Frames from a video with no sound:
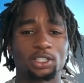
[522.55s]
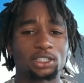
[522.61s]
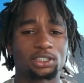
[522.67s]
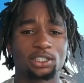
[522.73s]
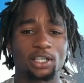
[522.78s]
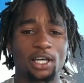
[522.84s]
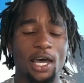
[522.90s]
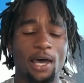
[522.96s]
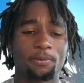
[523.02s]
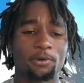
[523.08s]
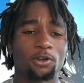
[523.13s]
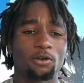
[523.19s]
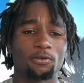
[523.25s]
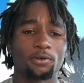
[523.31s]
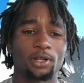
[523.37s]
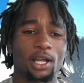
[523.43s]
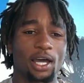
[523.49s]
This didn't happen
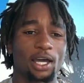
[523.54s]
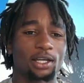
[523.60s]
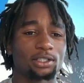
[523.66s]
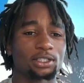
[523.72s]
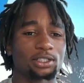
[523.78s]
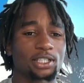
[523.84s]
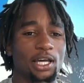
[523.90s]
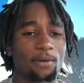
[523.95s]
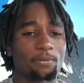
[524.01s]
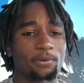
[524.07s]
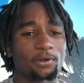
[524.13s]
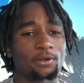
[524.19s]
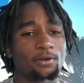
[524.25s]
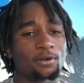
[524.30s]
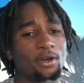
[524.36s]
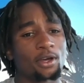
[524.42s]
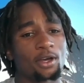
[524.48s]
overnight. This
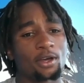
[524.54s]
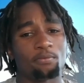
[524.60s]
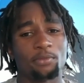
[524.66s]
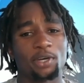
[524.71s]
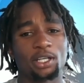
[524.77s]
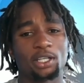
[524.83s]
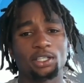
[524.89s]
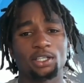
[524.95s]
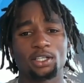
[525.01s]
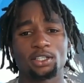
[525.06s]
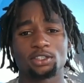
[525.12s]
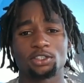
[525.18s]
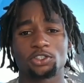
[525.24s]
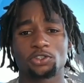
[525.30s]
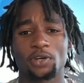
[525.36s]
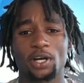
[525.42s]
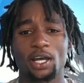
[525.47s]
happened many years
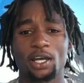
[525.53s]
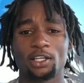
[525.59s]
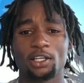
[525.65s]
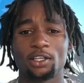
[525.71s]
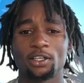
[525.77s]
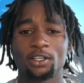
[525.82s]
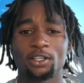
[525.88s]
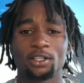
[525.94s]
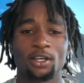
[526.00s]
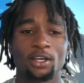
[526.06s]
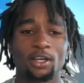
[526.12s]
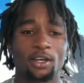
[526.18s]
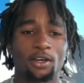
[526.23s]
of training,